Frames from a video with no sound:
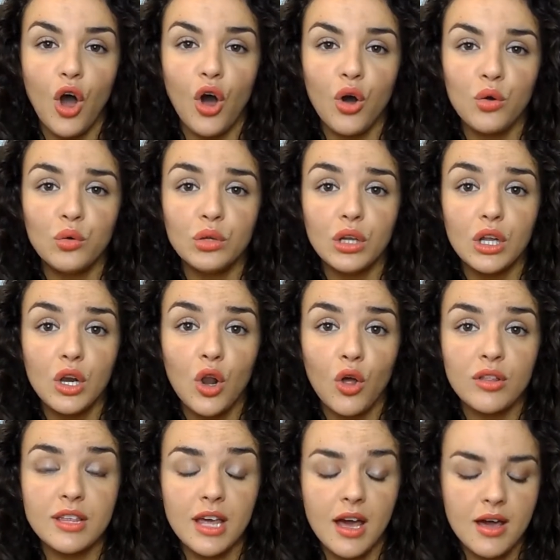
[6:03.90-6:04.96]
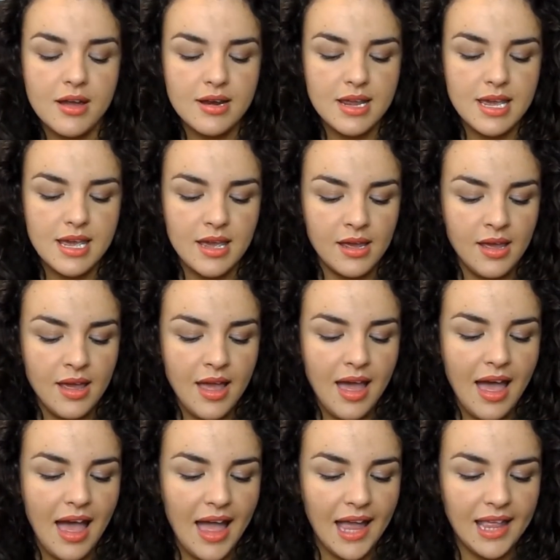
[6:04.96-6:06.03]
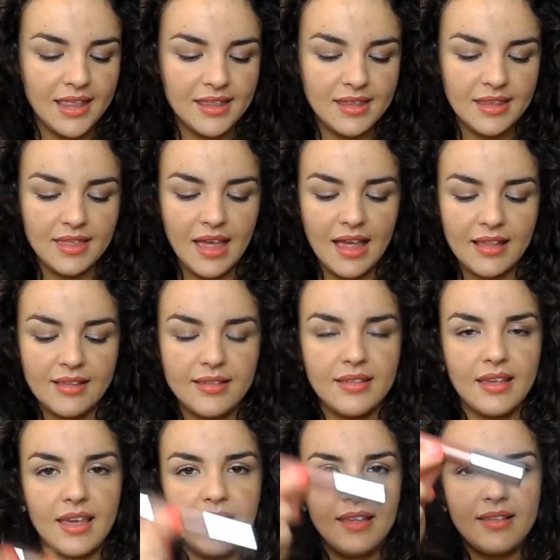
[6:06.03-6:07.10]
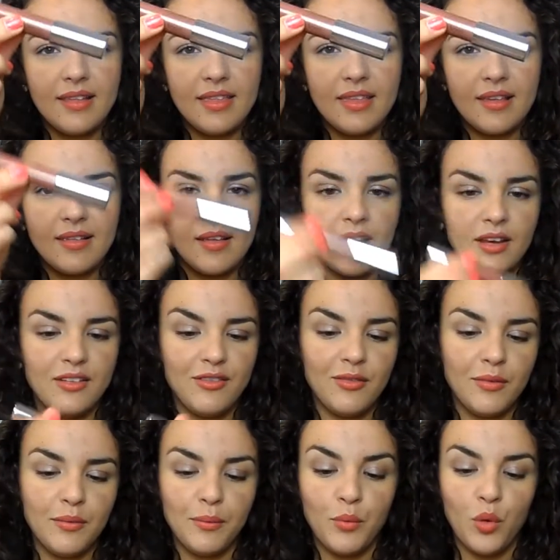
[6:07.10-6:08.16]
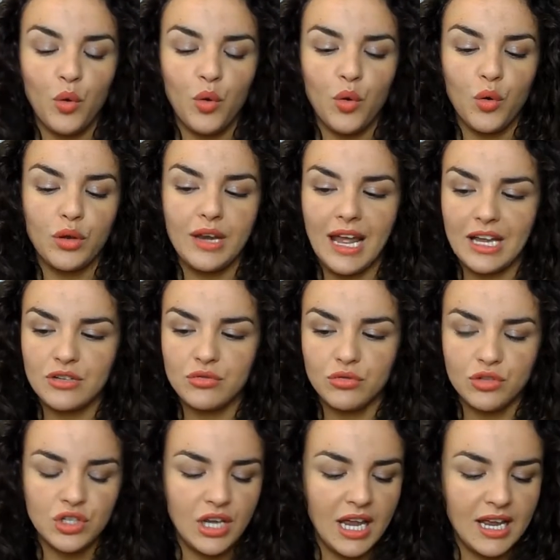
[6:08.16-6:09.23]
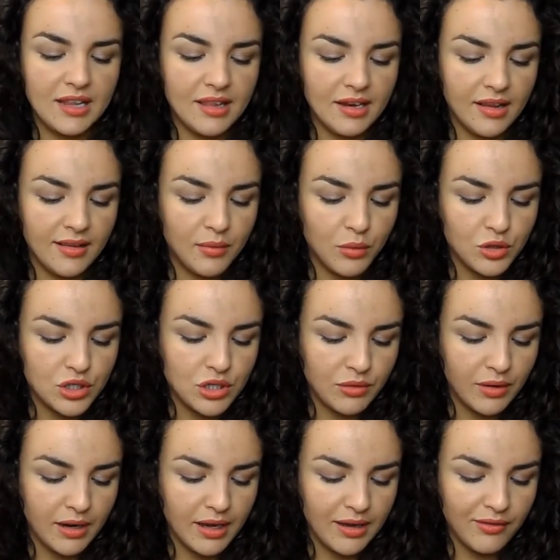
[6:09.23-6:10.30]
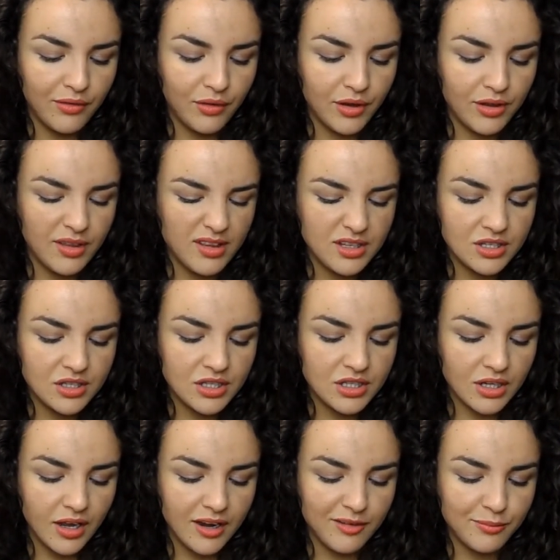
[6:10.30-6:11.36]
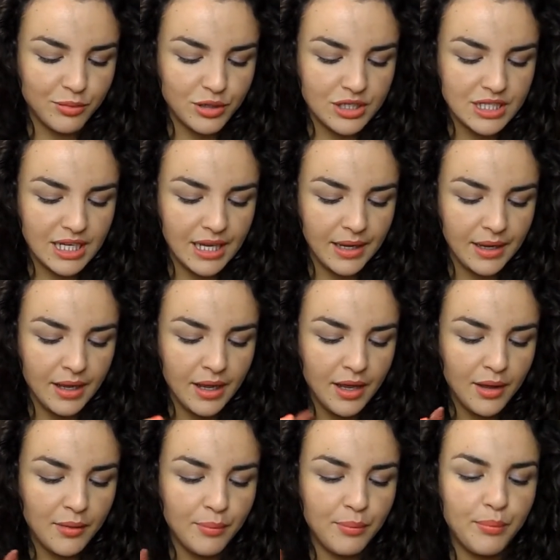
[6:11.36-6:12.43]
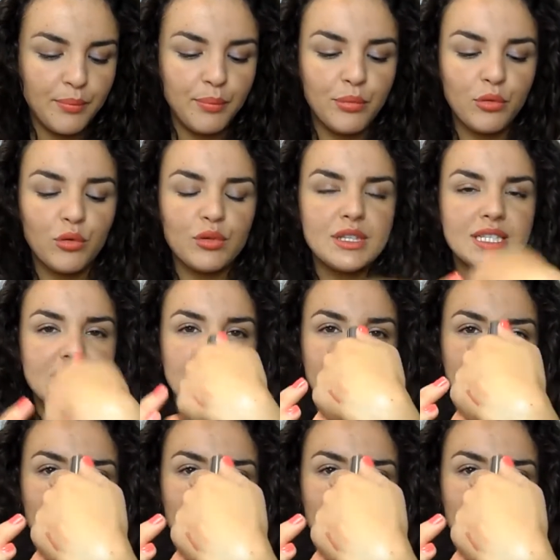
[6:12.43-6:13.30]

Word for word: Whole Lotta Honey, and that is this kind of more natural shade, and I'll swatch it right here for you. This is just a kind of pretty bronzy,